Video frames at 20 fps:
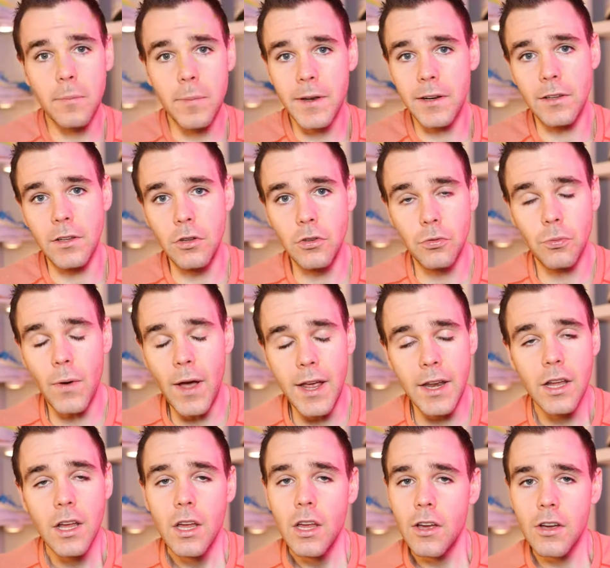could be to lose
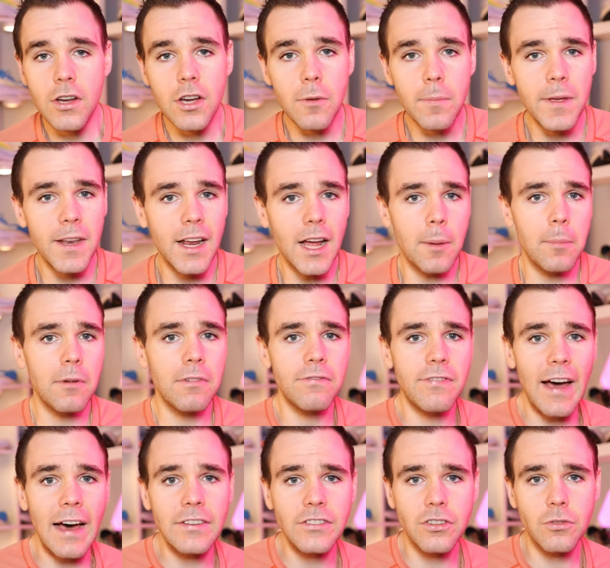weight, it could be to become a
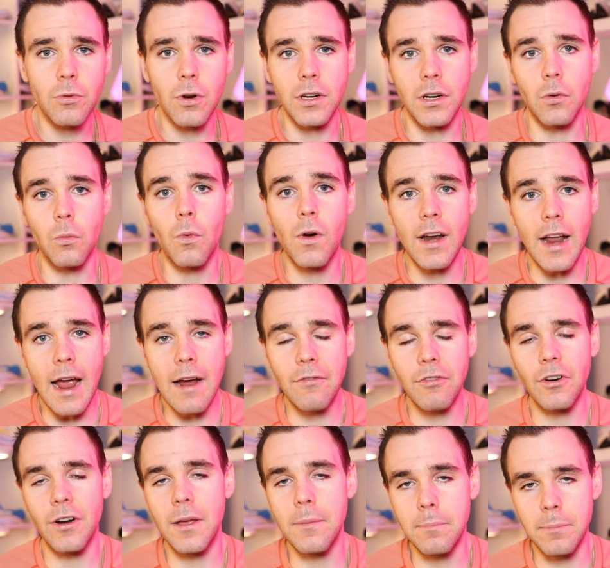faster runner,
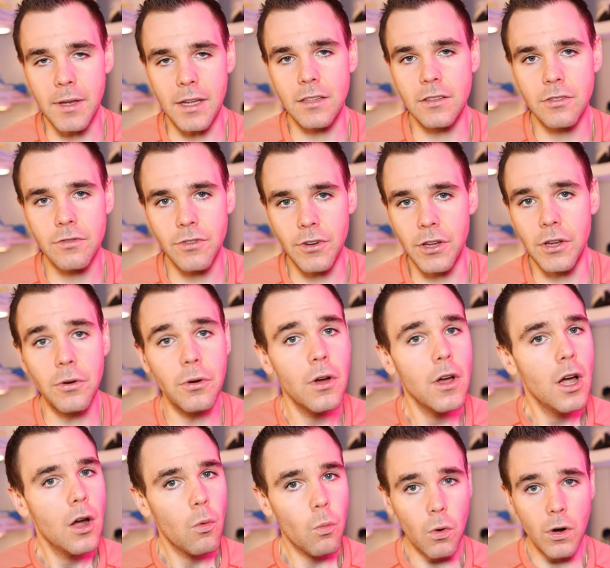whatever it means for you.
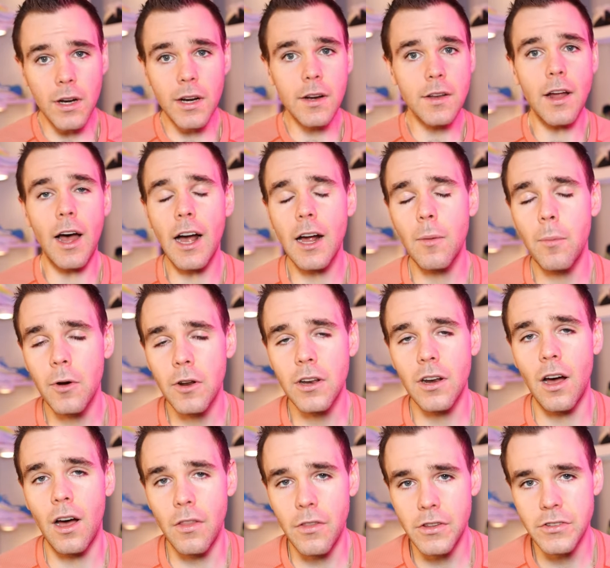We're gonna talk about
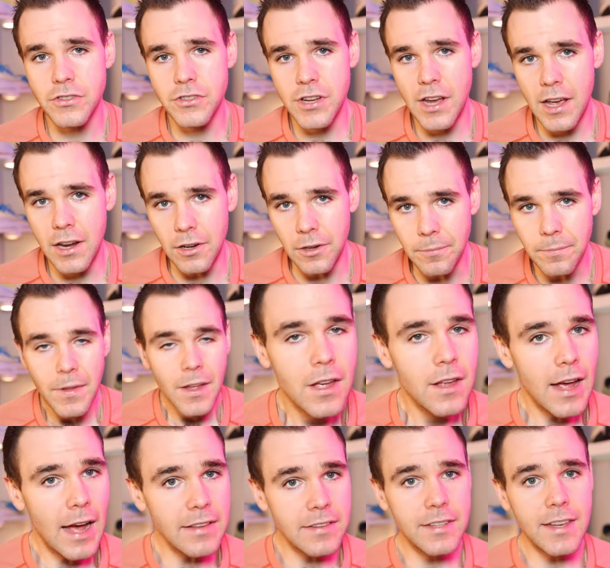it on this channel.
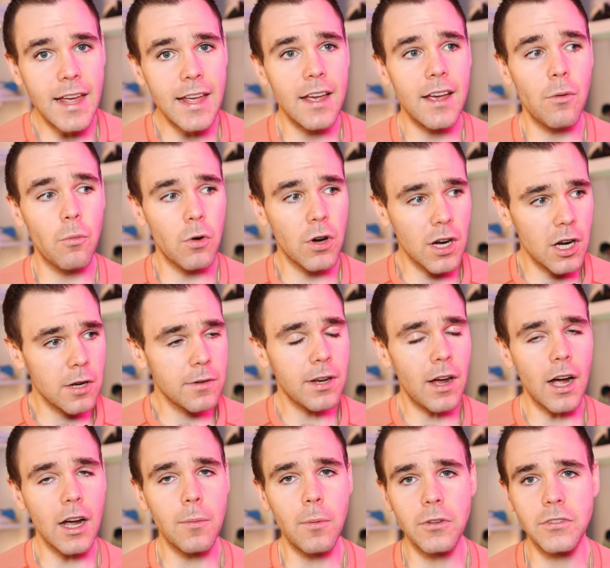And today, we're gonna
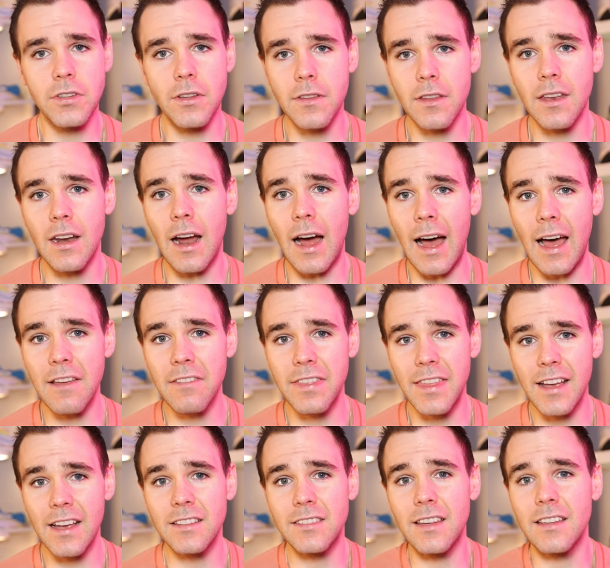talk about something that I
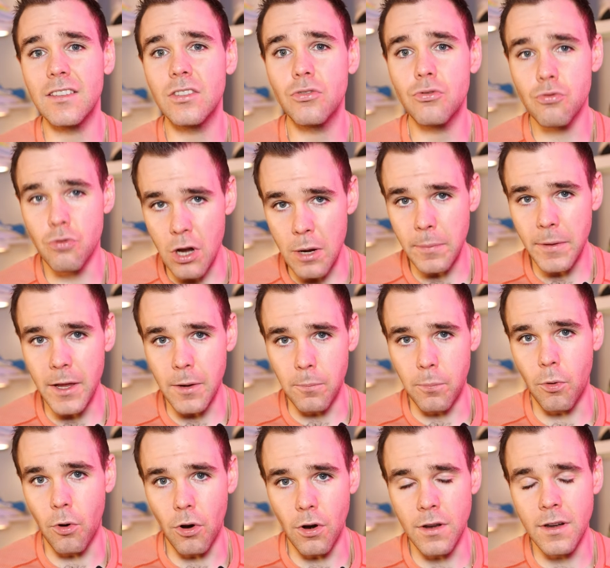think is extremely
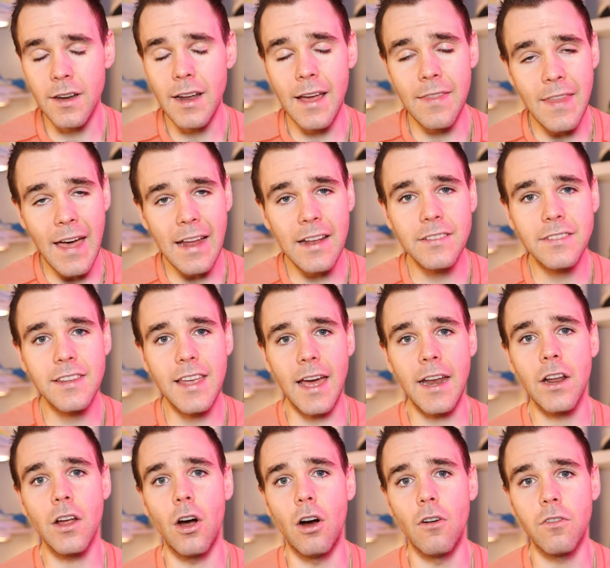important, and that is
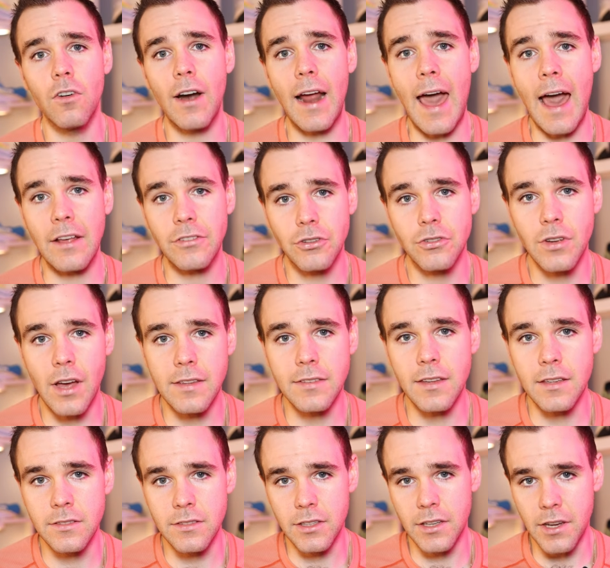getting over
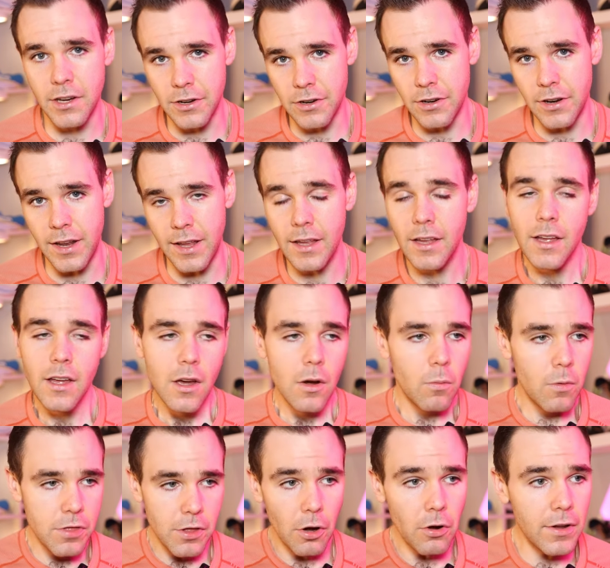exercise insecurity.
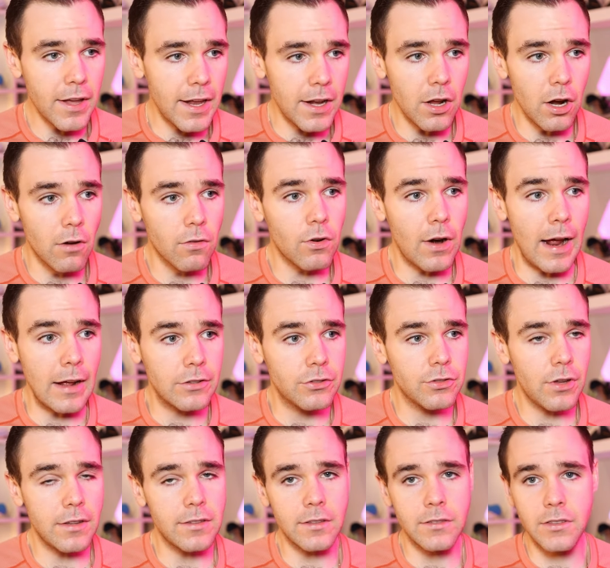Without getting over
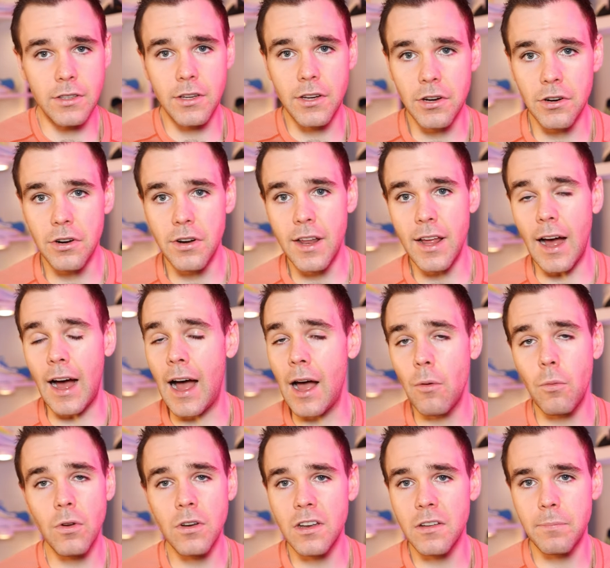exercise insecurity, I
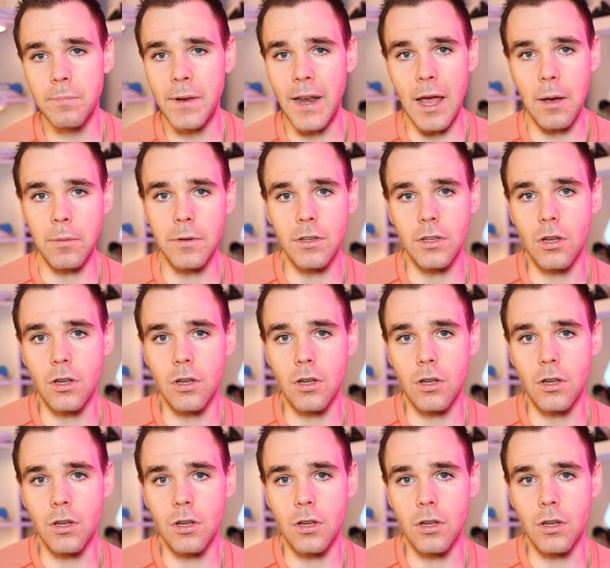wouldn't have been able